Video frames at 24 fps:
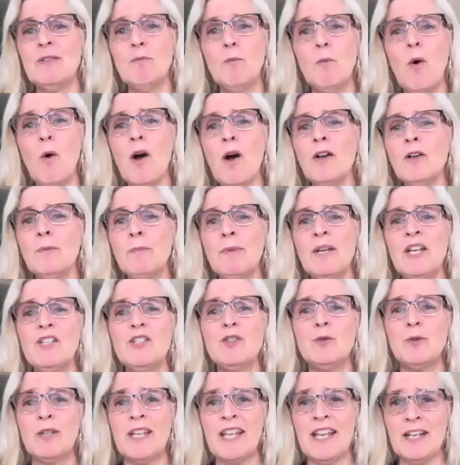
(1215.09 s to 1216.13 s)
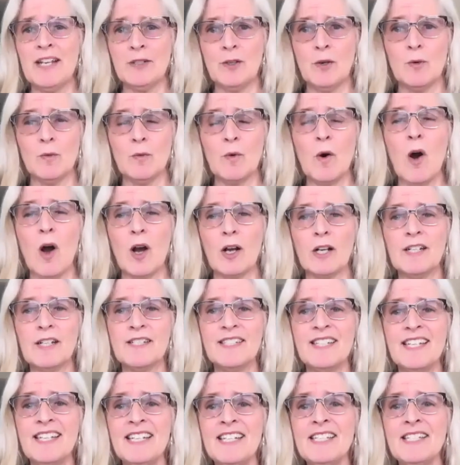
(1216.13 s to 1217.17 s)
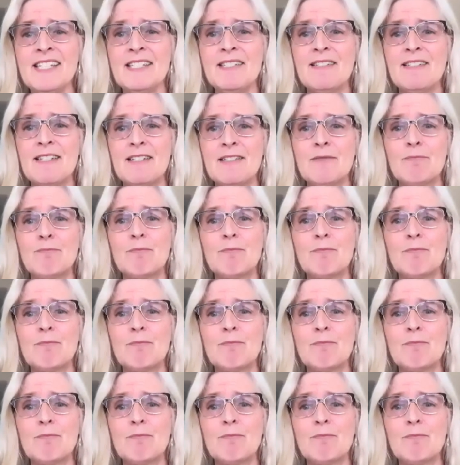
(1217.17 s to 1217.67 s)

water-based, you can't go wrong because it's